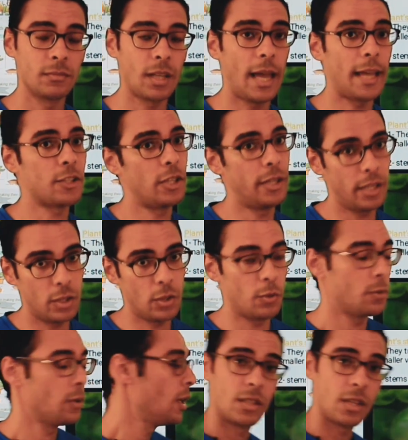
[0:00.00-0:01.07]
Actually, no.
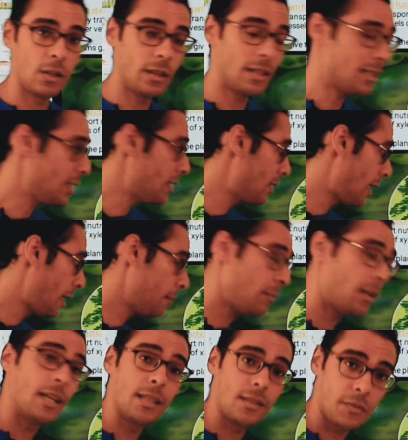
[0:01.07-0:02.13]
So the stem
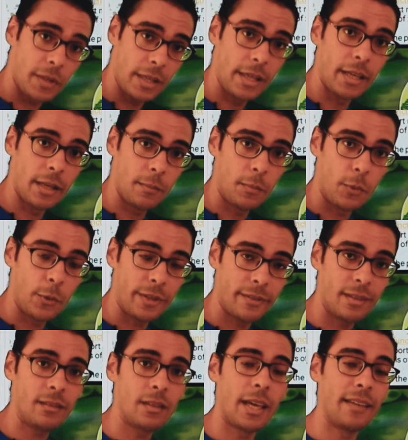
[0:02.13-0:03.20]
is really
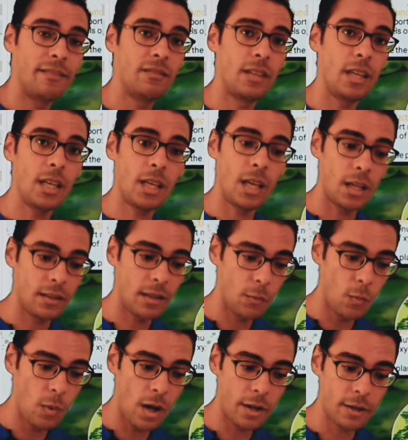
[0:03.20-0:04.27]
important in taking the
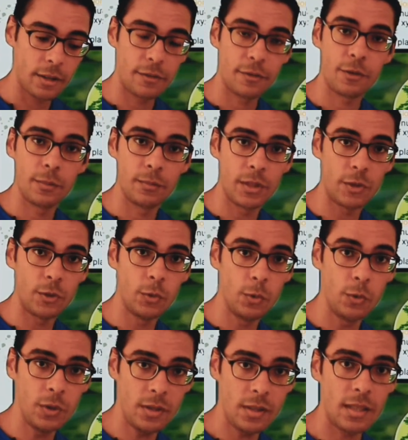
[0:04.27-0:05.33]
water from the
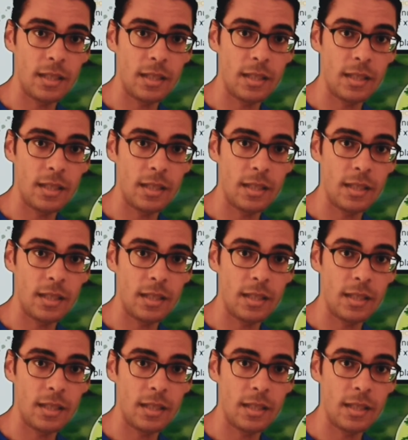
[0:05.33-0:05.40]
roots,